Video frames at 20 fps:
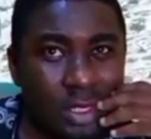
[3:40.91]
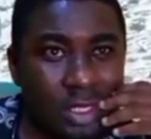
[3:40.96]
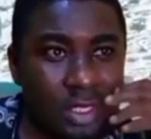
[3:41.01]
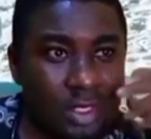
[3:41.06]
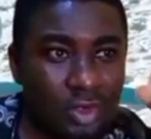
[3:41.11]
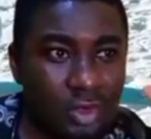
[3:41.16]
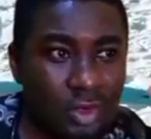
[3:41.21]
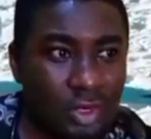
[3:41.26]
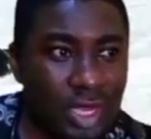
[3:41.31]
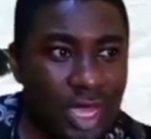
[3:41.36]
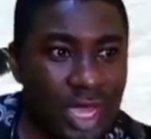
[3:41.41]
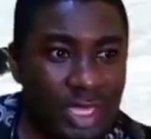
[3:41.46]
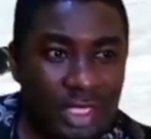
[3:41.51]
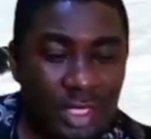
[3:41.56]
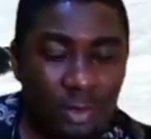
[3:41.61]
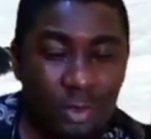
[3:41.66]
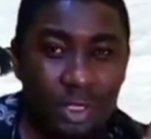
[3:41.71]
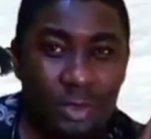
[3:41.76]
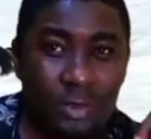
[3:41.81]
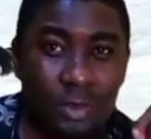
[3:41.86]
Urea is a
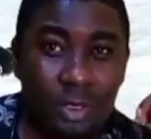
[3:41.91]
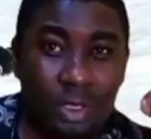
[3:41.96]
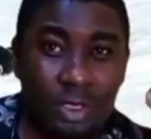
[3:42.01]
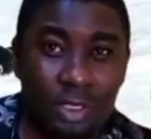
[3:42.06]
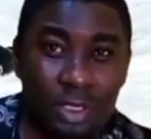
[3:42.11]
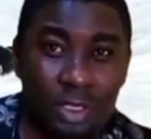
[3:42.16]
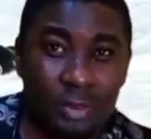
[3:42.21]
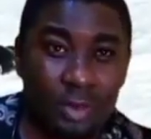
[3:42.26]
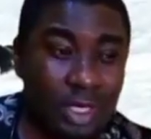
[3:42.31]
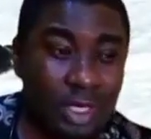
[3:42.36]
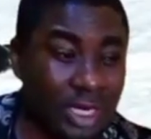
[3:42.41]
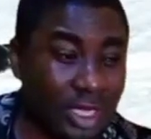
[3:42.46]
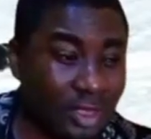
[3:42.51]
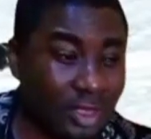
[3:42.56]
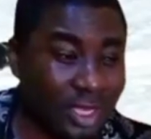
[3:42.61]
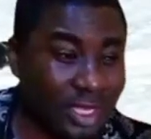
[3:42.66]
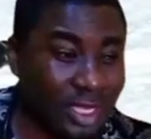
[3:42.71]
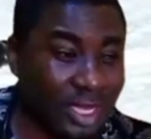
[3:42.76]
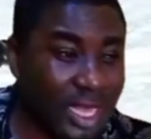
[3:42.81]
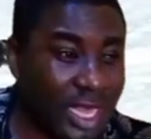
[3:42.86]
waste product in the body that your
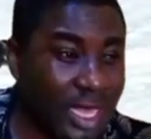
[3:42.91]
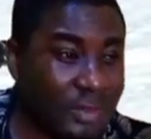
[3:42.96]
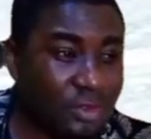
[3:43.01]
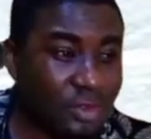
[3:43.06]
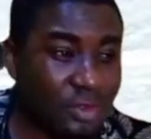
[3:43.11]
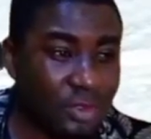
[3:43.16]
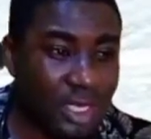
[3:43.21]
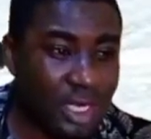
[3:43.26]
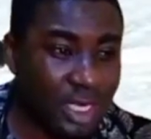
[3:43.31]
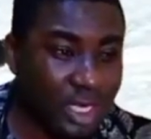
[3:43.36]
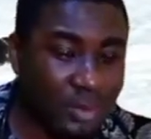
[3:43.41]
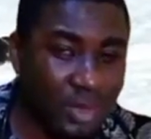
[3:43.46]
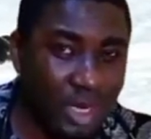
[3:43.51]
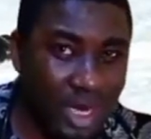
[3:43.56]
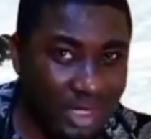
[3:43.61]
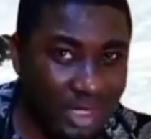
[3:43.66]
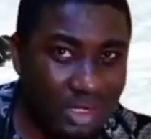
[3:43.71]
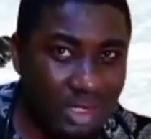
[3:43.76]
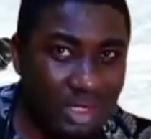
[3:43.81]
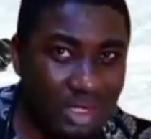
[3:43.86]
kidney helps you to
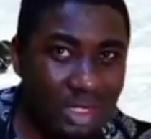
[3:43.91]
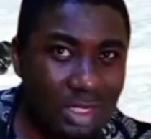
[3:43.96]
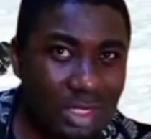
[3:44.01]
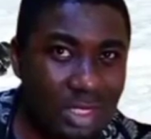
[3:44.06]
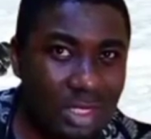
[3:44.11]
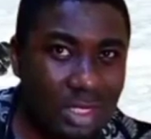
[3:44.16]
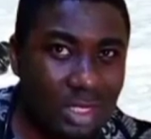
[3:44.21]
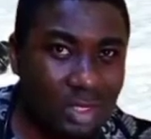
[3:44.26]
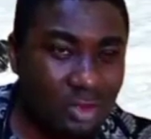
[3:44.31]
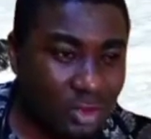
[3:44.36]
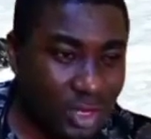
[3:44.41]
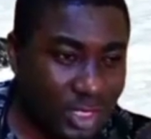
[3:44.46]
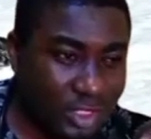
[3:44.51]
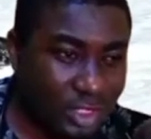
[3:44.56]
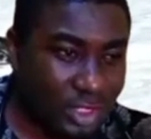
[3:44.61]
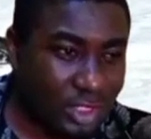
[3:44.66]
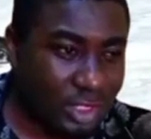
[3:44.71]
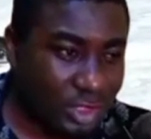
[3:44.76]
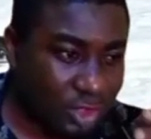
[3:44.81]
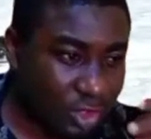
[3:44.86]
eliminate. You
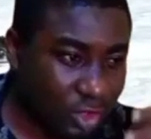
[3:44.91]
excrete it, you